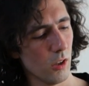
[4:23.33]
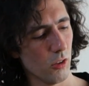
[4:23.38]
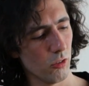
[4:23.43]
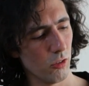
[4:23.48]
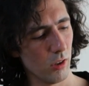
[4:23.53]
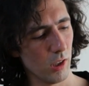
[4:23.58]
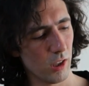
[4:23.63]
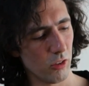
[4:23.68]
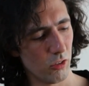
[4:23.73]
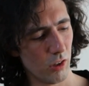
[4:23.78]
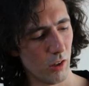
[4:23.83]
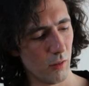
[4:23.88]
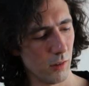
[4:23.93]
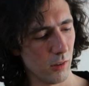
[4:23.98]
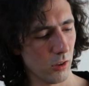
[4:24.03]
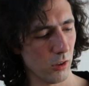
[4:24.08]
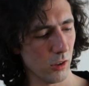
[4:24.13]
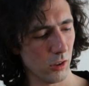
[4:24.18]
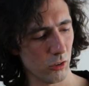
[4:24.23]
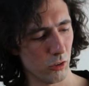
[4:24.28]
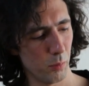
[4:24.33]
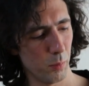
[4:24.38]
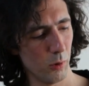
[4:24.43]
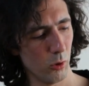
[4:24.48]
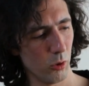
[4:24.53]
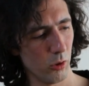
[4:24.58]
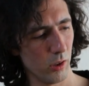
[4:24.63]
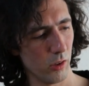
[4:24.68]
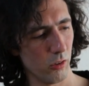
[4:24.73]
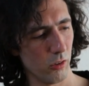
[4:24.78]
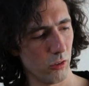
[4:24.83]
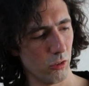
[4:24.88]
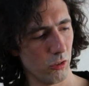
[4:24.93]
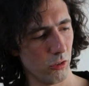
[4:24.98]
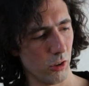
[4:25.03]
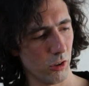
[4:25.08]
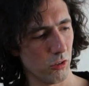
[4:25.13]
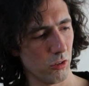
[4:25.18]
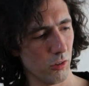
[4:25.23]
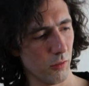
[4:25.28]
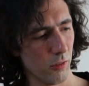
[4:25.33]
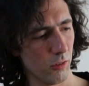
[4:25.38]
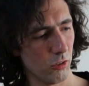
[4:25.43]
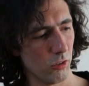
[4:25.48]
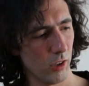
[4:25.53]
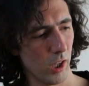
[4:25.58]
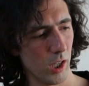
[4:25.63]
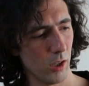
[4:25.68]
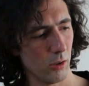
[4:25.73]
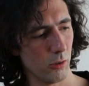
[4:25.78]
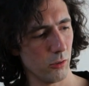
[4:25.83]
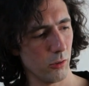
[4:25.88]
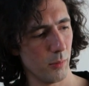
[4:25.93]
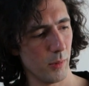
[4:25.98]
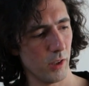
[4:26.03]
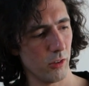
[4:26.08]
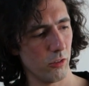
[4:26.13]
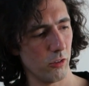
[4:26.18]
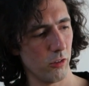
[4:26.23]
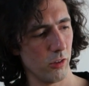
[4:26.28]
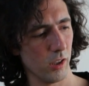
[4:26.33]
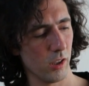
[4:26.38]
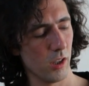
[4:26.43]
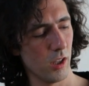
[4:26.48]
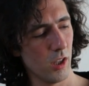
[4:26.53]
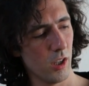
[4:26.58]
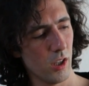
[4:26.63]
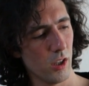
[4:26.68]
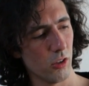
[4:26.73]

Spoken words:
So let's have a look at exploring the structure of the scale from that string.